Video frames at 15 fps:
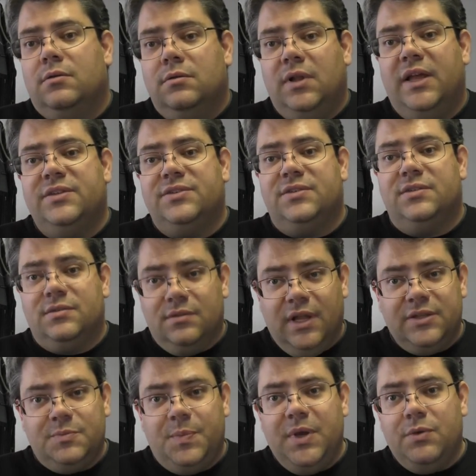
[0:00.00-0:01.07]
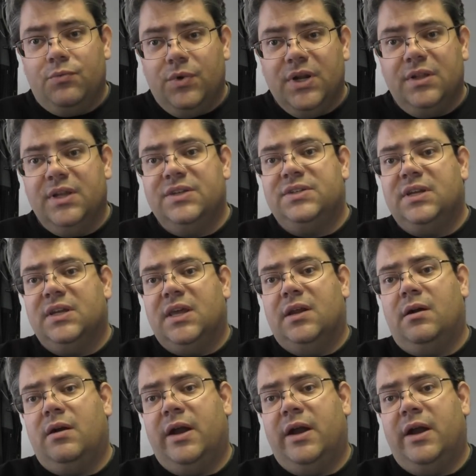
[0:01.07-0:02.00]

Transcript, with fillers: let's let's be realistic in our